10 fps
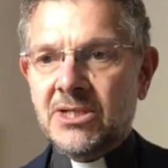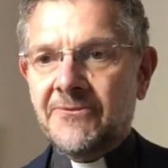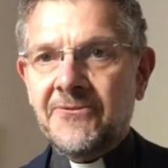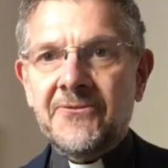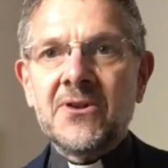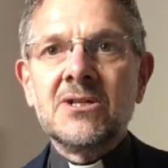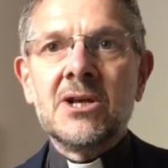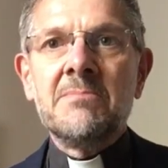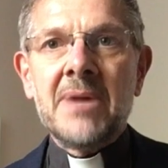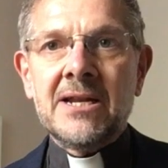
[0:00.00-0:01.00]
a
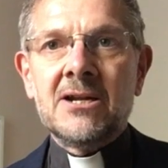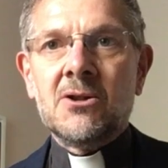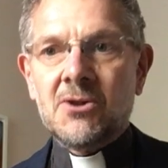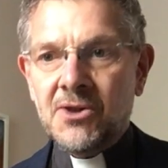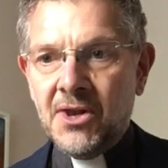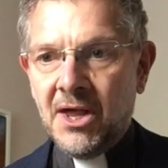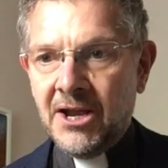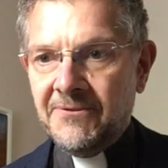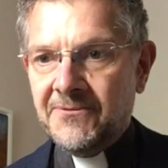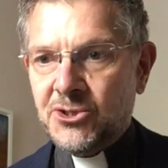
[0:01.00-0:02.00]
fundamental
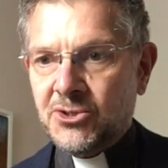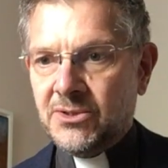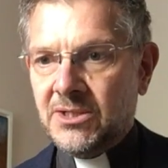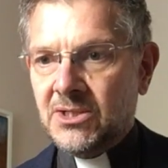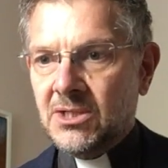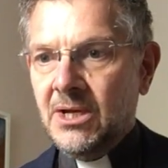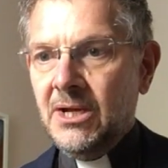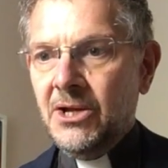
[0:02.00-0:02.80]
life choice